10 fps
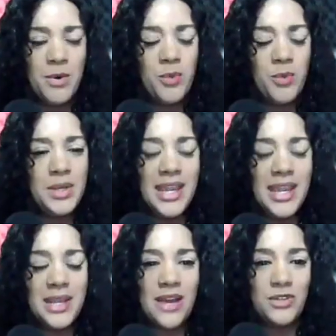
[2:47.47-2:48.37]
But when it
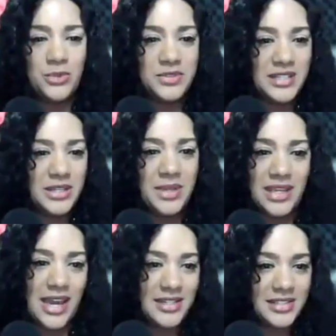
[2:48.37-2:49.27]
came down to you say,
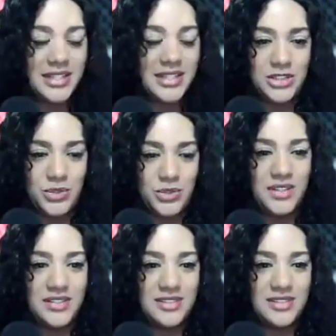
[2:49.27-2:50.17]
okay, Giannis, let's do
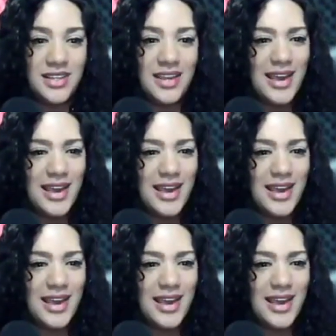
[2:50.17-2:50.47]
this.